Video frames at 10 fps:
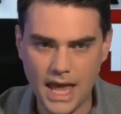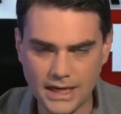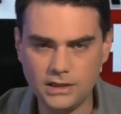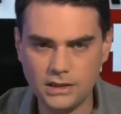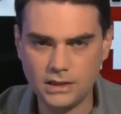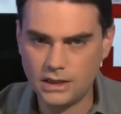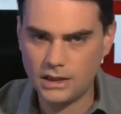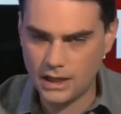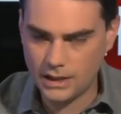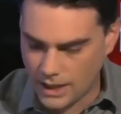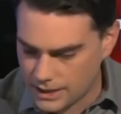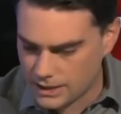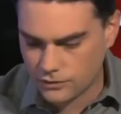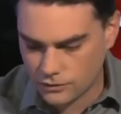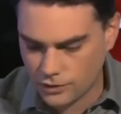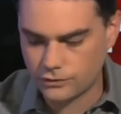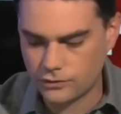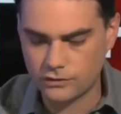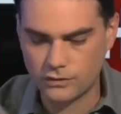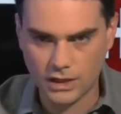Any
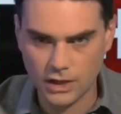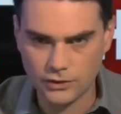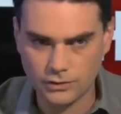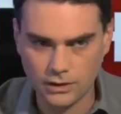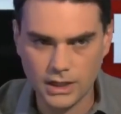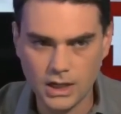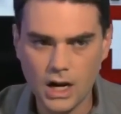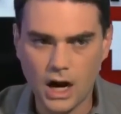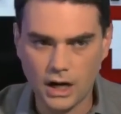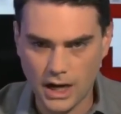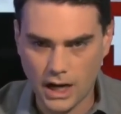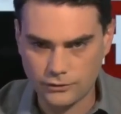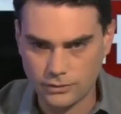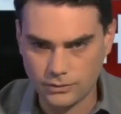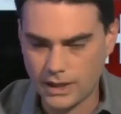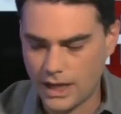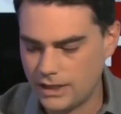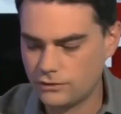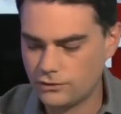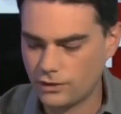suggestions to the contrary are not true. Okay,
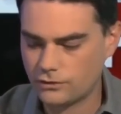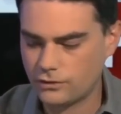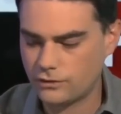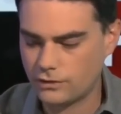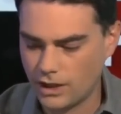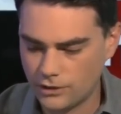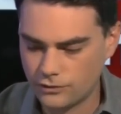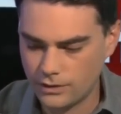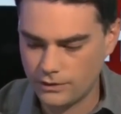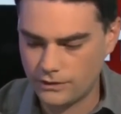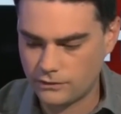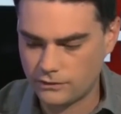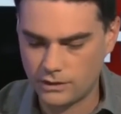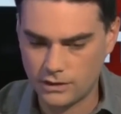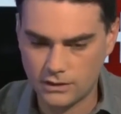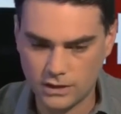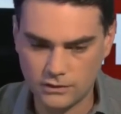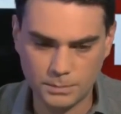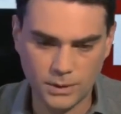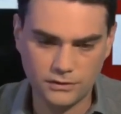any suggestions to the contrary that the
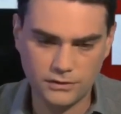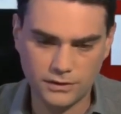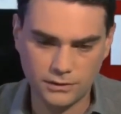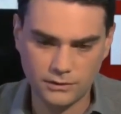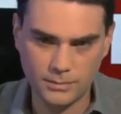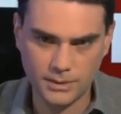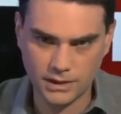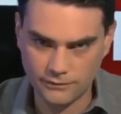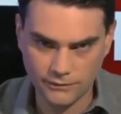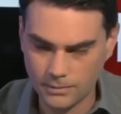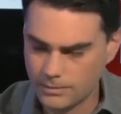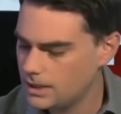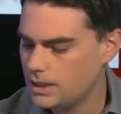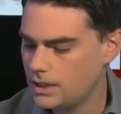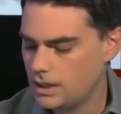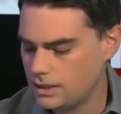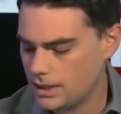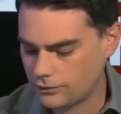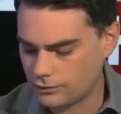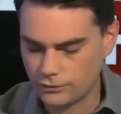conspiracy theories have been confirmed,
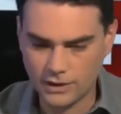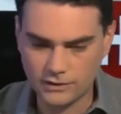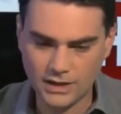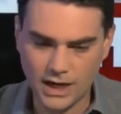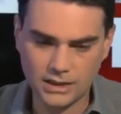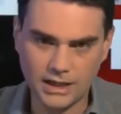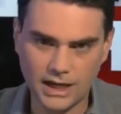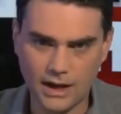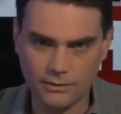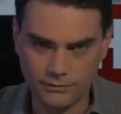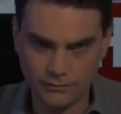not true. So let's not get out in